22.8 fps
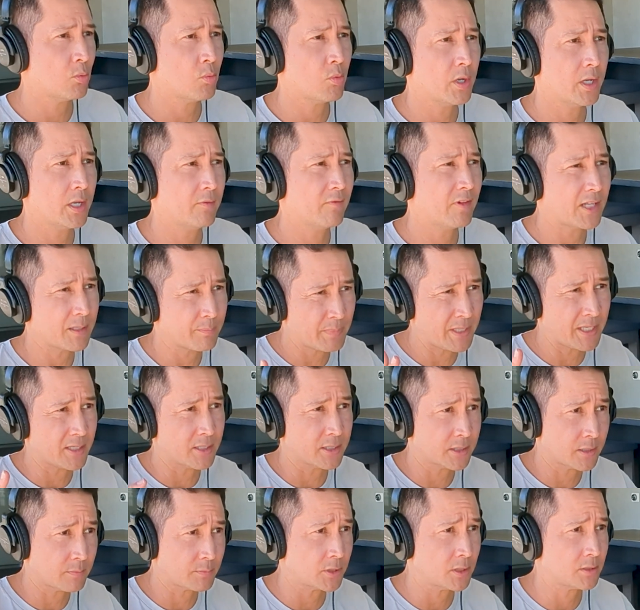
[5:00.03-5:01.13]
way of like being
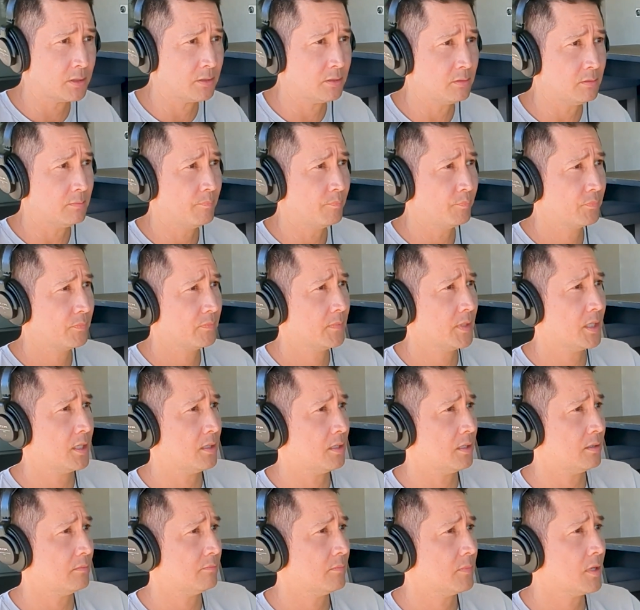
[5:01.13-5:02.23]
a substitute
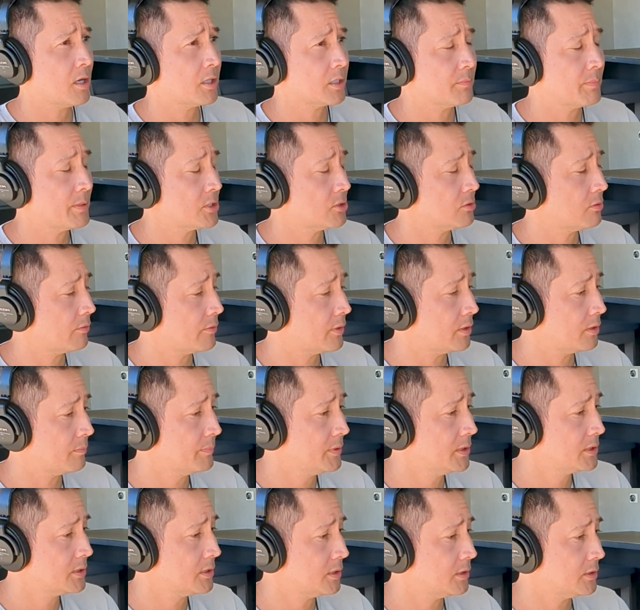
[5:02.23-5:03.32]
occupational
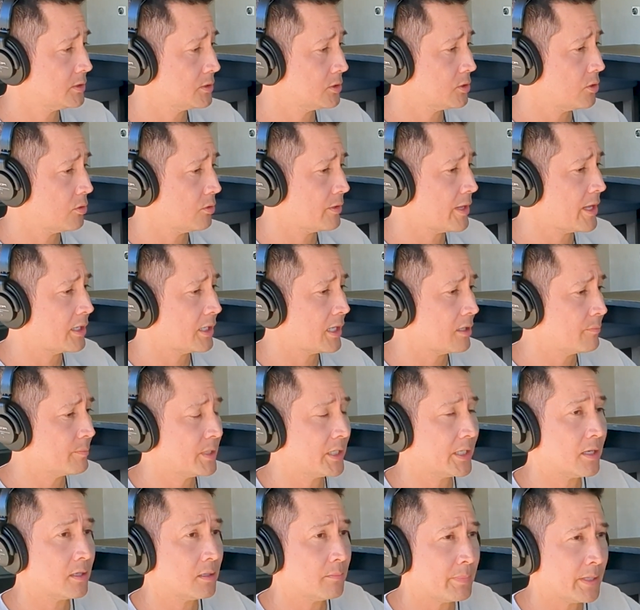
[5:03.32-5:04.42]
therapist. And so that allowed me
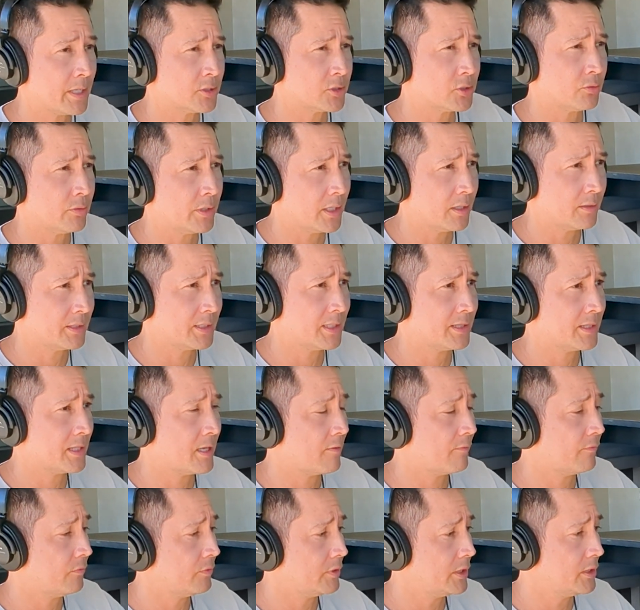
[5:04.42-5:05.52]
to kind of bounce around, get
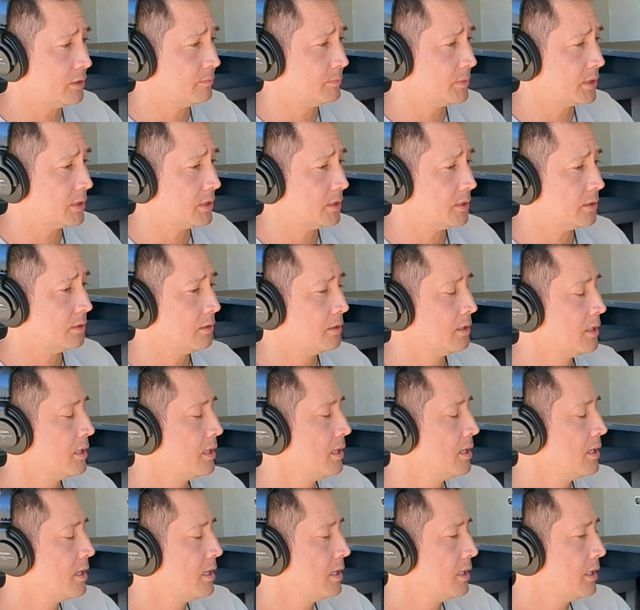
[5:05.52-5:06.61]
that freedom again.
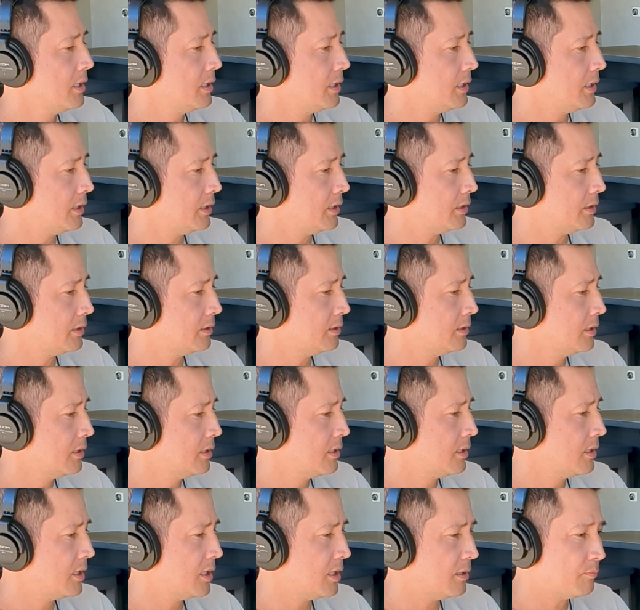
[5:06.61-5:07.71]
And,
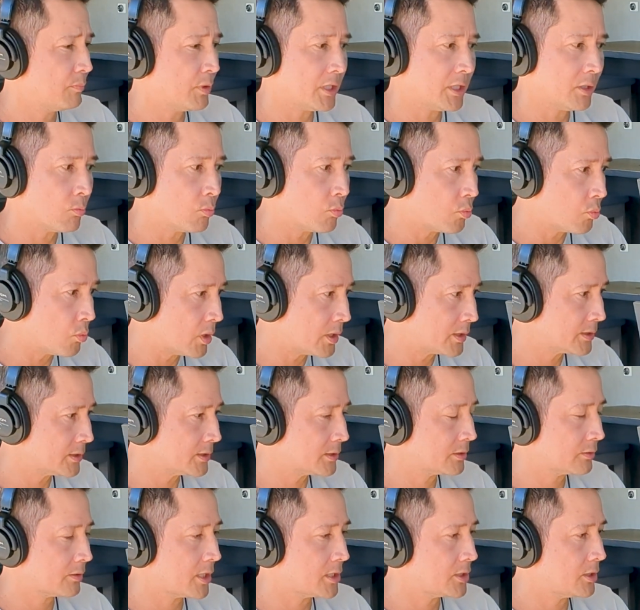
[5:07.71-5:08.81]
but it
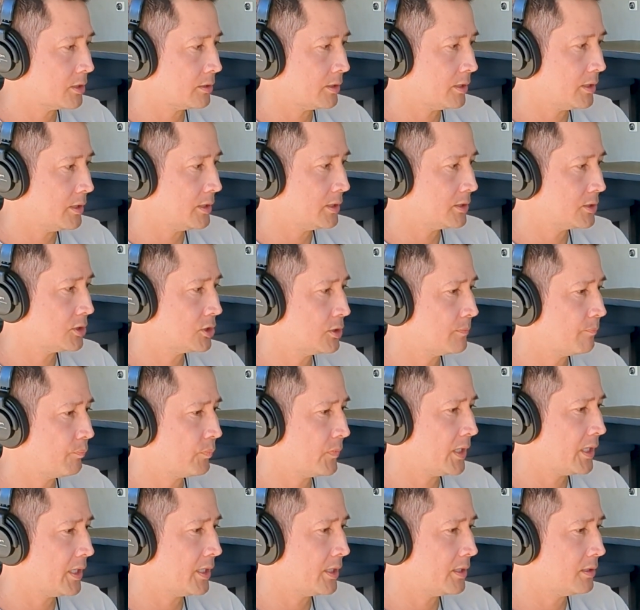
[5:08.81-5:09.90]
wasn't scratching the itch.
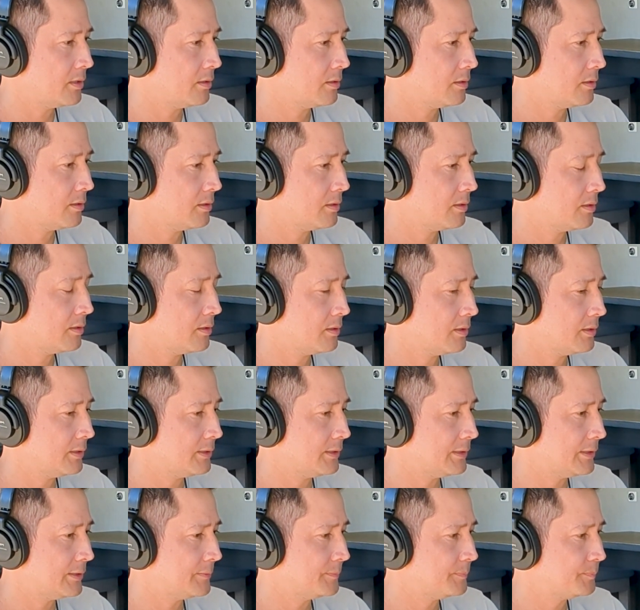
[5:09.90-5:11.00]
And
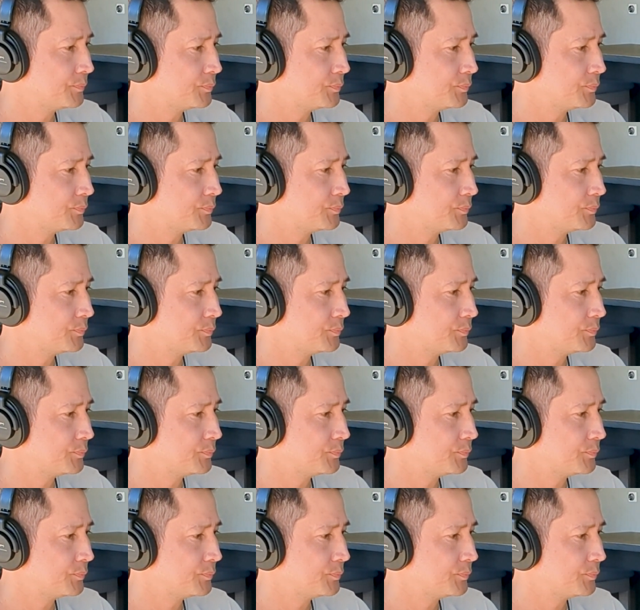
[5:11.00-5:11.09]
I